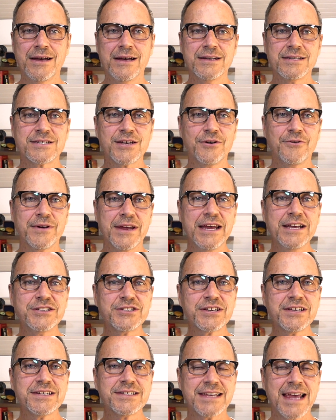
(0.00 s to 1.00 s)
so
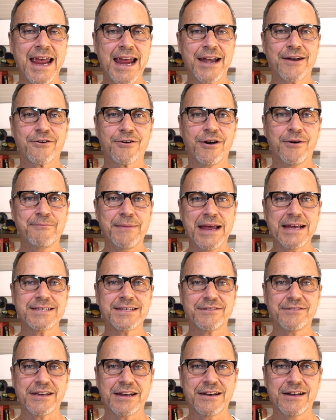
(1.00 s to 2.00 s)
each container,
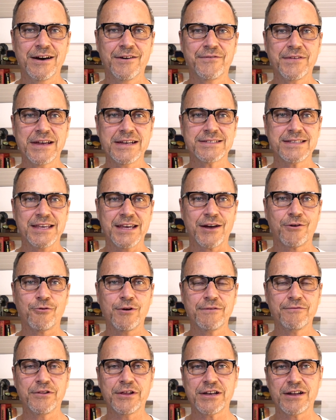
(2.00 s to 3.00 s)
amazingly enough, is the
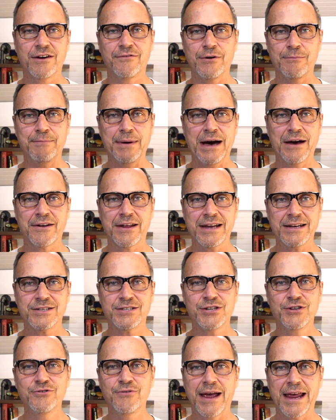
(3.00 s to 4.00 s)
equivalent of about a two